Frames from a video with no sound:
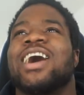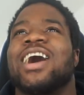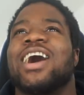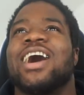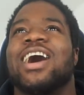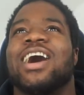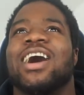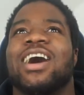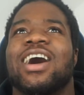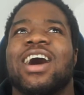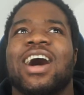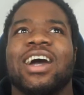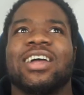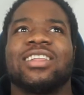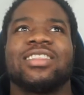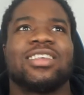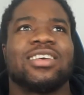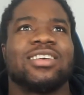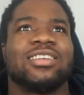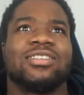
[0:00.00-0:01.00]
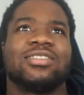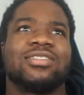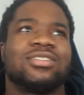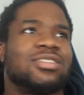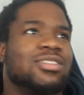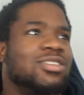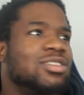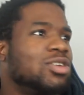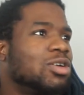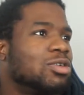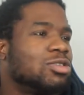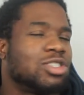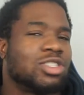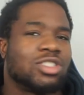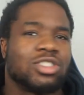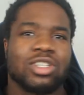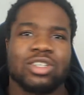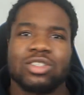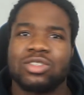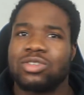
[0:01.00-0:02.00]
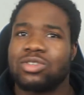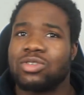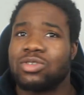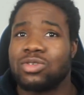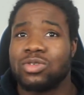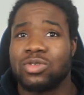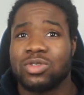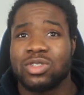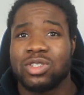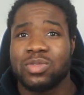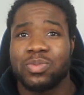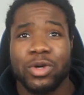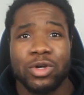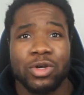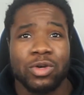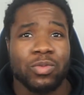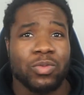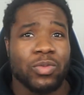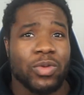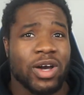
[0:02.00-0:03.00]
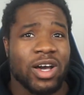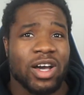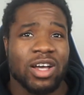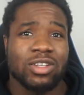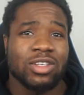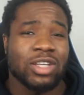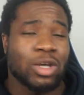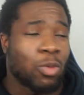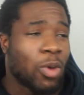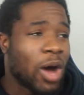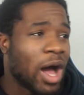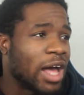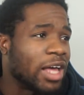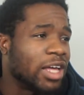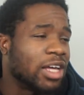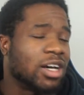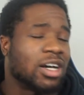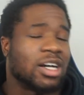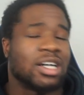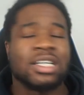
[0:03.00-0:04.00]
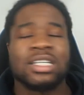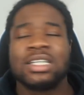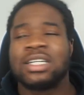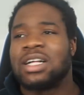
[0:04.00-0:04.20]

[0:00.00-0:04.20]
I did, jiu-jitsu, spoken word, choir,